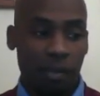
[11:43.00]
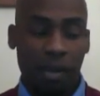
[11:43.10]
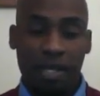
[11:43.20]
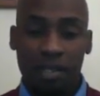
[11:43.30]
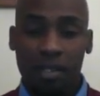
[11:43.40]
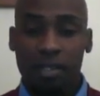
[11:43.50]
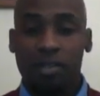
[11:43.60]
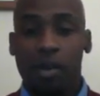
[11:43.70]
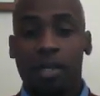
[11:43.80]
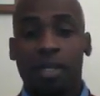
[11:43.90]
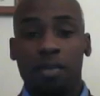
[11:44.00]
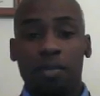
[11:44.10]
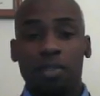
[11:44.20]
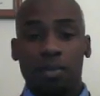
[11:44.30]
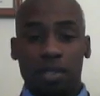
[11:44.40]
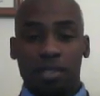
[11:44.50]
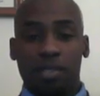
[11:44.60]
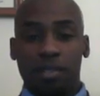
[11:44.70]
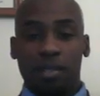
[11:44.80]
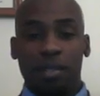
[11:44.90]
Basically, the targeted individual
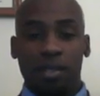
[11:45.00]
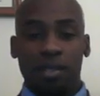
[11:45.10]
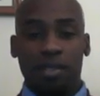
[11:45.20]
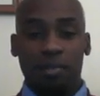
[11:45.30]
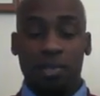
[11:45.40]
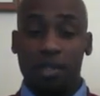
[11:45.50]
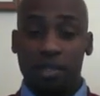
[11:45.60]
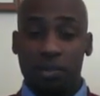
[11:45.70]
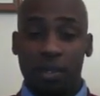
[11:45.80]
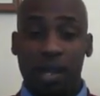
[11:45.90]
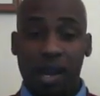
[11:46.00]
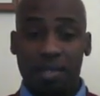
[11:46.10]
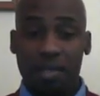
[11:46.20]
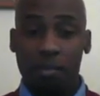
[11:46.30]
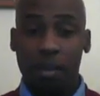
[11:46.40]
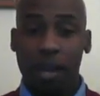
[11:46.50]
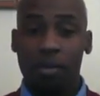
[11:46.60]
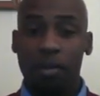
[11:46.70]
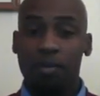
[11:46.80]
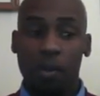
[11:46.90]
is subjected to a constant
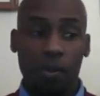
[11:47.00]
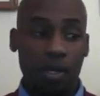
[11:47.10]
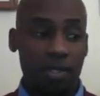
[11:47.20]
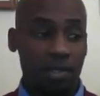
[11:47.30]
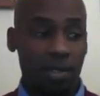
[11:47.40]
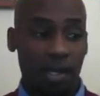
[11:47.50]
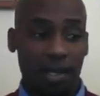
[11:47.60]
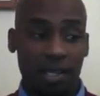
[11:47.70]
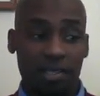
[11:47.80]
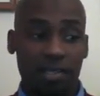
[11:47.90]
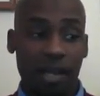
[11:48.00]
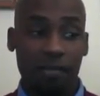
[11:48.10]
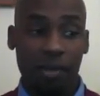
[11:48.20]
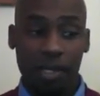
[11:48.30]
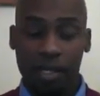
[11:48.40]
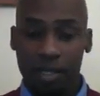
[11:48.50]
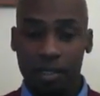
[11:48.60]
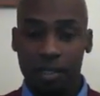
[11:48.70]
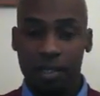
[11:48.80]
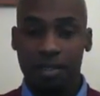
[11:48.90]
bout of noise that is never
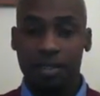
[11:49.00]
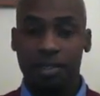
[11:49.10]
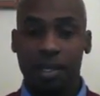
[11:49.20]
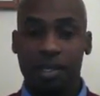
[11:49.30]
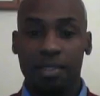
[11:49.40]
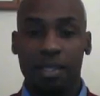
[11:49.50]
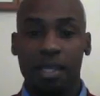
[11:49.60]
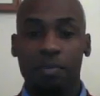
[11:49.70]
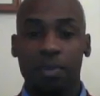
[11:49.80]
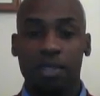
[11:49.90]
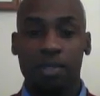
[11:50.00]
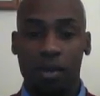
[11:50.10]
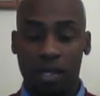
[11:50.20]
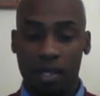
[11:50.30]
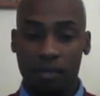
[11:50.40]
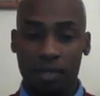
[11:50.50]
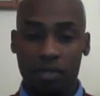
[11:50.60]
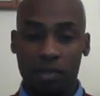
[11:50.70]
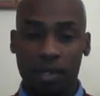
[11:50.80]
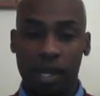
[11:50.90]
ending. It's designed to keep the targeted
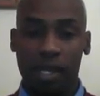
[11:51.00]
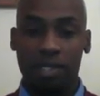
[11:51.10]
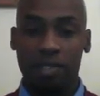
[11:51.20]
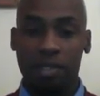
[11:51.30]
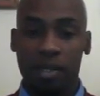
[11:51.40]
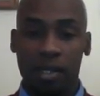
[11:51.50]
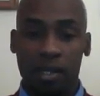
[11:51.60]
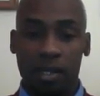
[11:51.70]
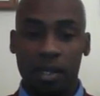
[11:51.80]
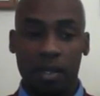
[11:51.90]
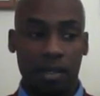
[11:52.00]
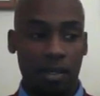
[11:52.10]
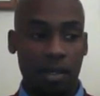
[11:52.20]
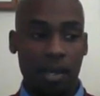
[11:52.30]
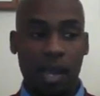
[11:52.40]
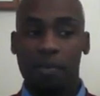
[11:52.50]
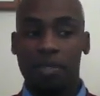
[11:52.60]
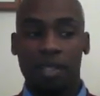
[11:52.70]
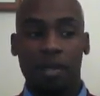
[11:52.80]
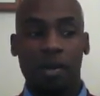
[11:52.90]
individual on edge. It
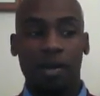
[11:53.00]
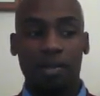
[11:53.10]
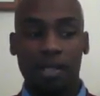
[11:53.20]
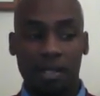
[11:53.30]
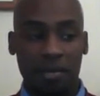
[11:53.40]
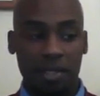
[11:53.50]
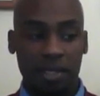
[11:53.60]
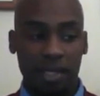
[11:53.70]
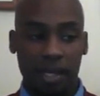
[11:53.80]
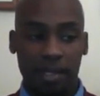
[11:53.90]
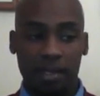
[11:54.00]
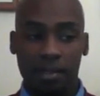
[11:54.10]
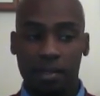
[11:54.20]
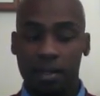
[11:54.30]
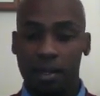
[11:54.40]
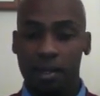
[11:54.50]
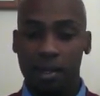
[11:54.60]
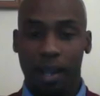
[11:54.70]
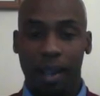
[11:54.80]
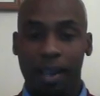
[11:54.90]
happens at all times of the day,
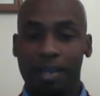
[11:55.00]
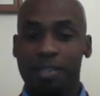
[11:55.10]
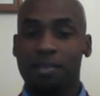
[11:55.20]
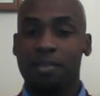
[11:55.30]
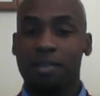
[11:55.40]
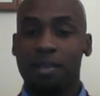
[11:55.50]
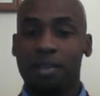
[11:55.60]
and it's